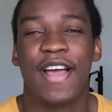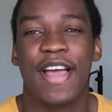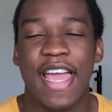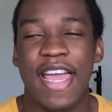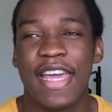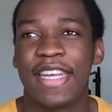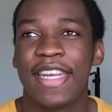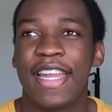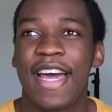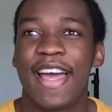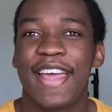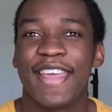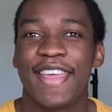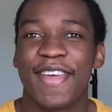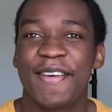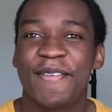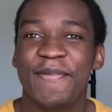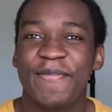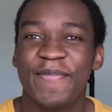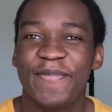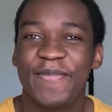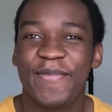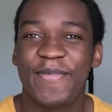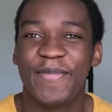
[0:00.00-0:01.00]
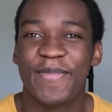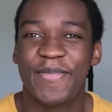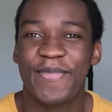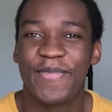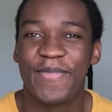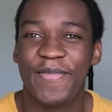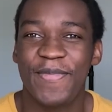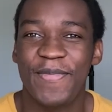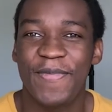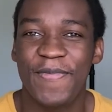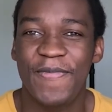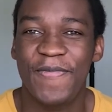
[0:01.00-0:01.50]
and I am
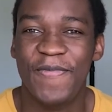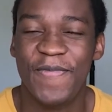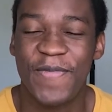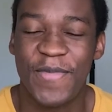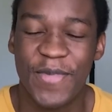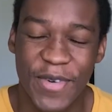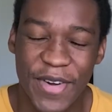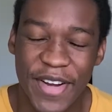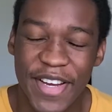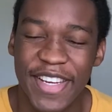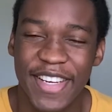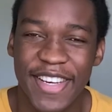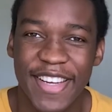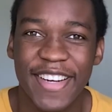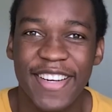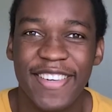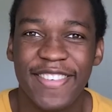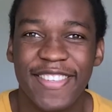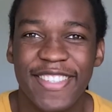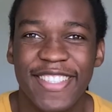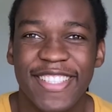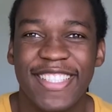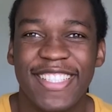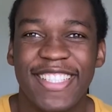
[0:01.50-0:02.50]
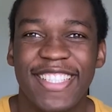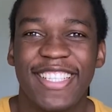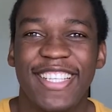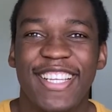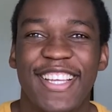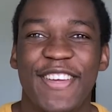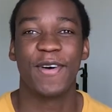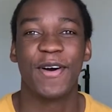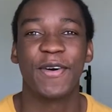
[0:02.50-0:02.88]
pretty nervous.